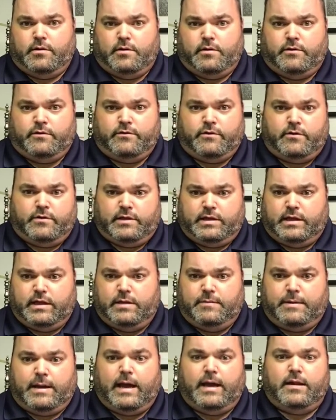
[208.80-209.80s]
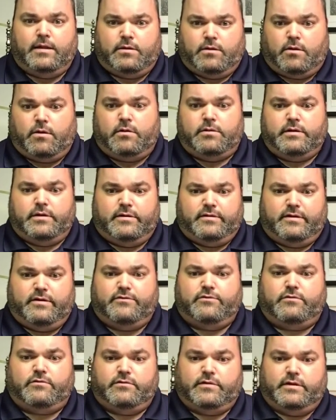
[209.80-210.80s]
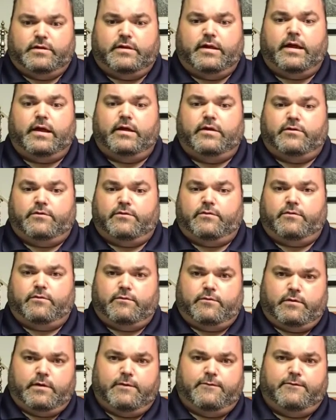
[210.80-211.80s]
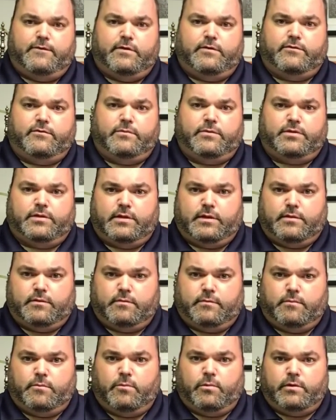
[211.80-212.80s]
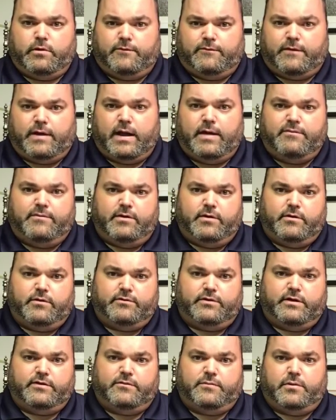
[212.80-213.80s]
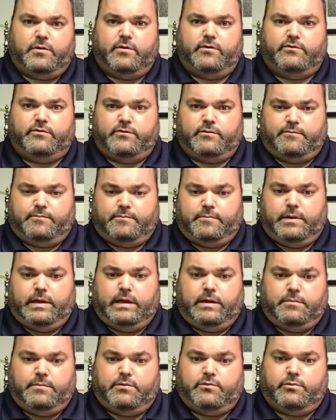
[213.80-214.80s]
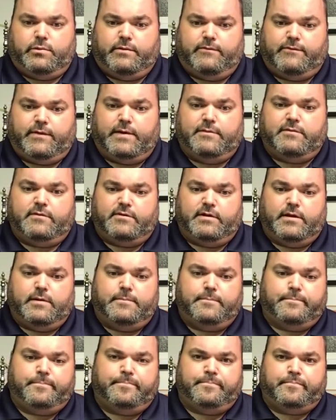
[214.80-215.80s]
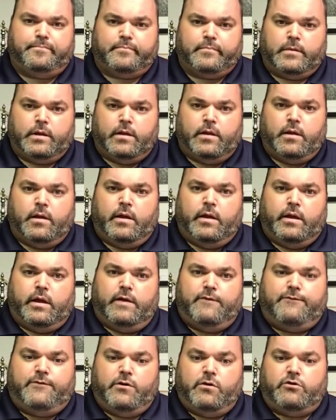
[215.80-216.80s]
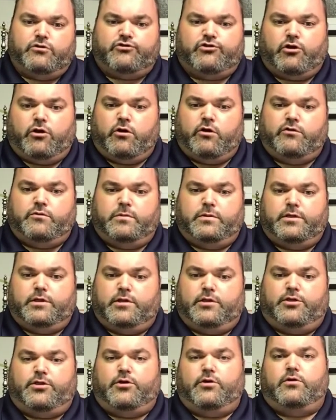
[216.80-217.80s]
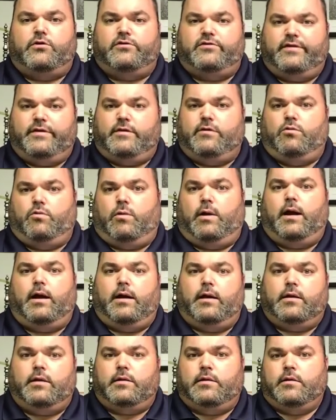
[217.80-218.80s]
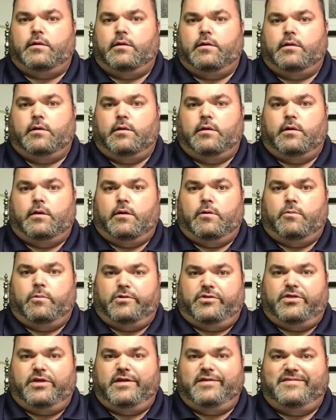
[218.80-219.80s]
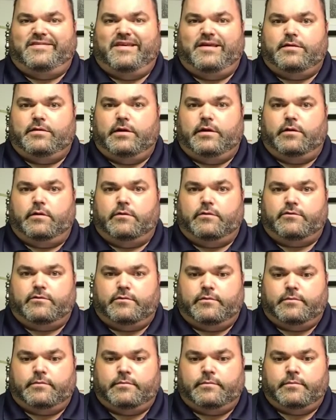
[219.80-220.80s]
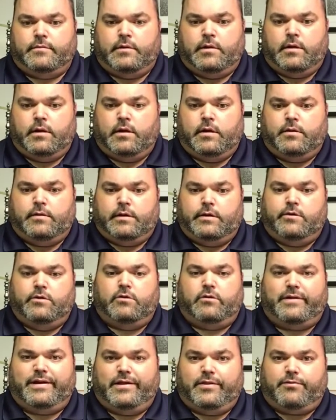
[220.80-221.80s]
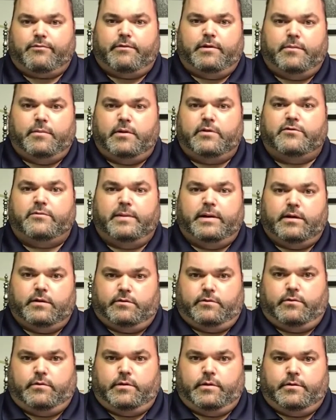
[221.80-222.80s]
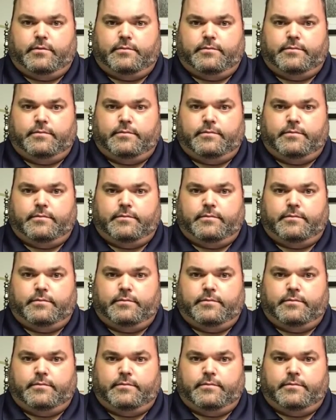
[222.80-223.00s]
So they keep adding on the additional 10 days if it's within 1 to 5 years, as opposed to being between 5 to 10. If you are charged with a third DUI within 10 years, then you're looking at 3 months mandatory.